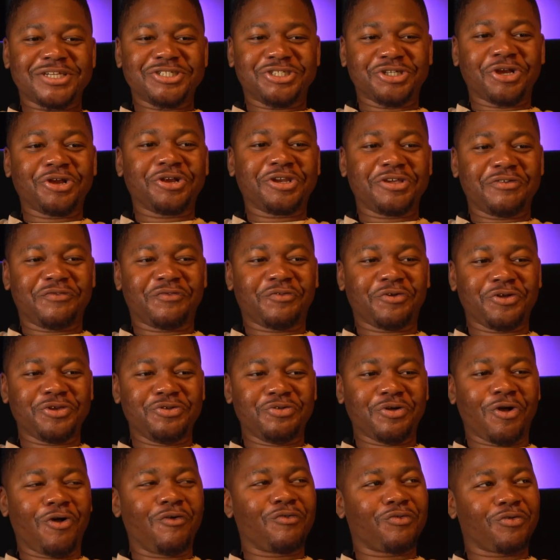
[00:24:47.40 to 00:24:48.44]
that journey for
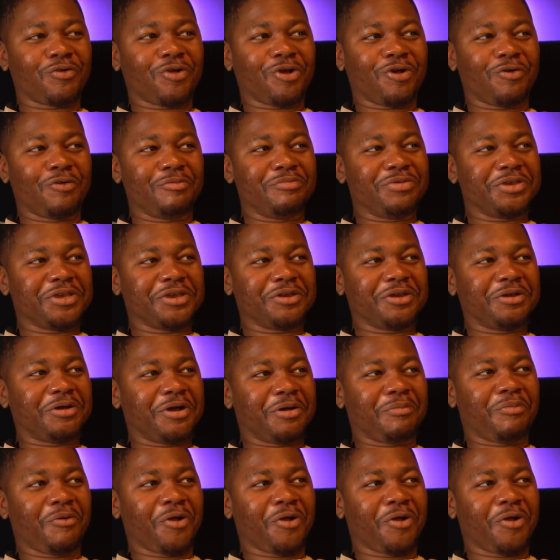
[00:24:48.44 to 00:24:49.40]
you overall with being a